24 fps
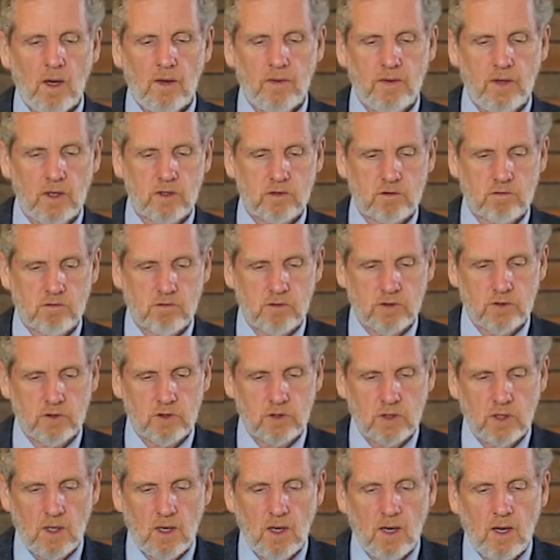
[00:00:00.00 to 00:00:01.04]
And the answer
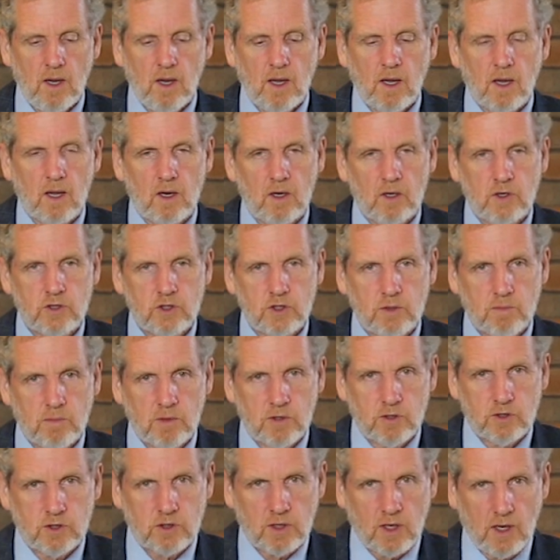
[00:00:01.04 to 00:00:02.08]
is
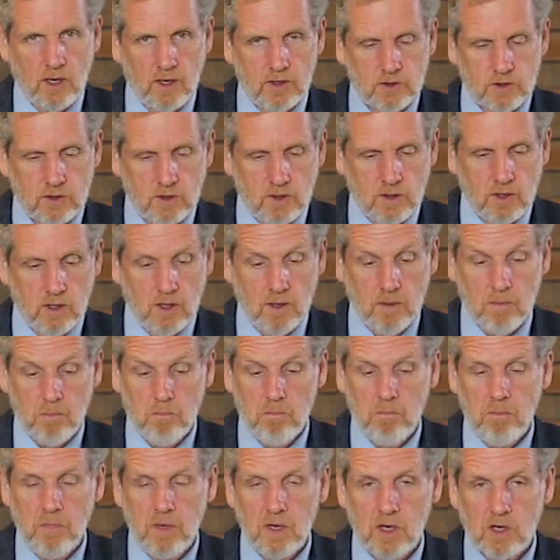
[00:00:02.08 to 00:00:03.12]
Elizabeth's cousin,
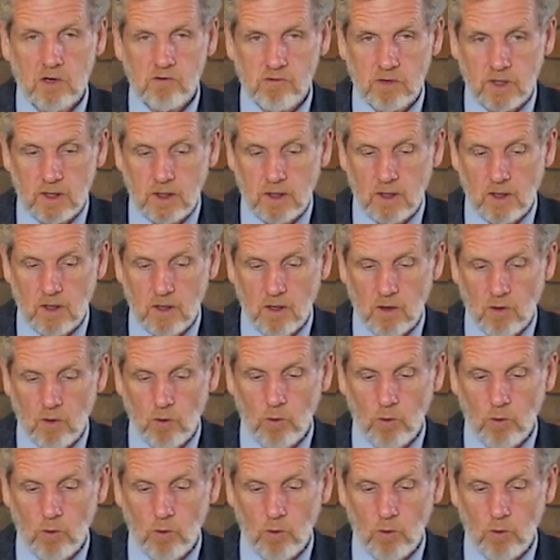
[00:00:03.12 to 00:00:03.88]
Mary,